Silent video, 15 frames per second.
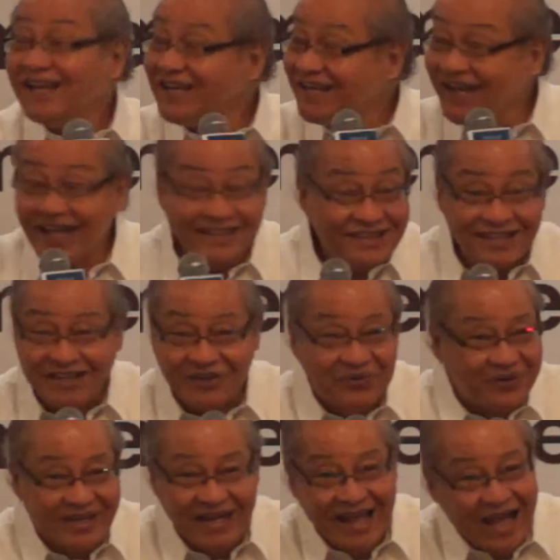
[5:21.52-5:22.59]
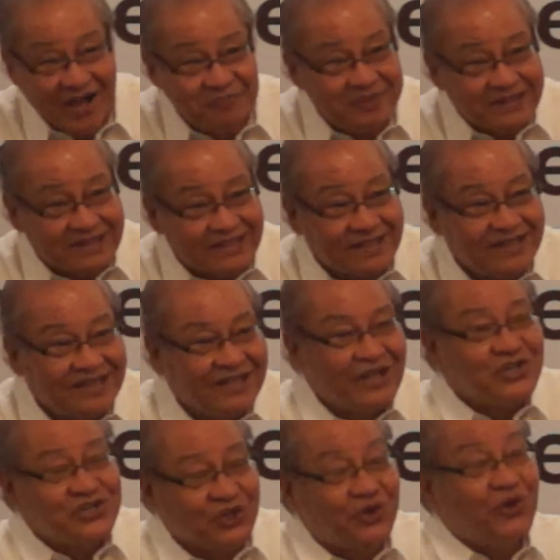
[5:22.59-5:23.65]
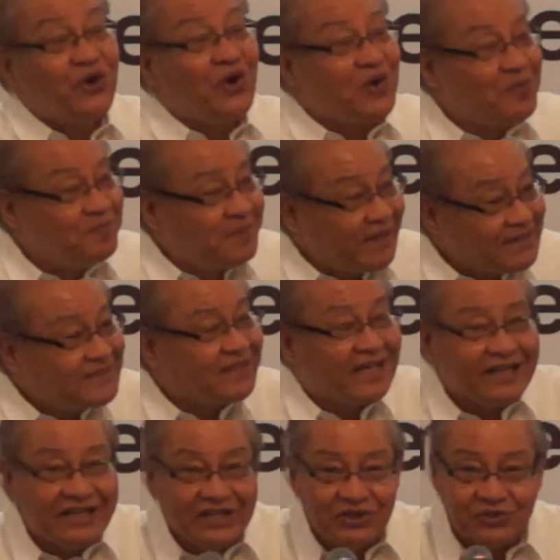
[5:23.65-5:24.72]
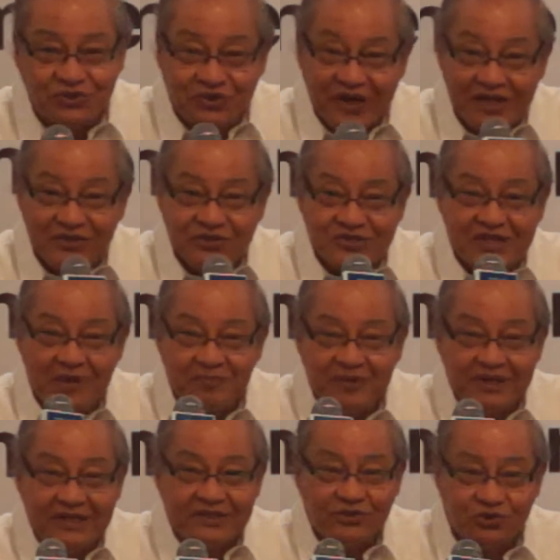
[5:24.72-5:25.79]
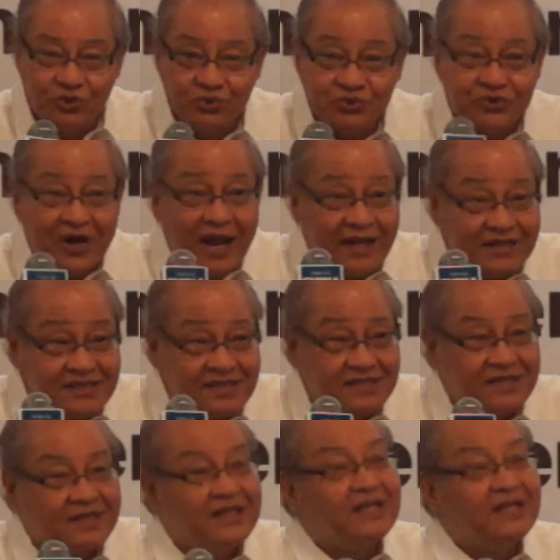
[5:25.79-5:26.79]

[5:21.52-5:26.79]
nothing will happen. So basically, you try to separate two tracks.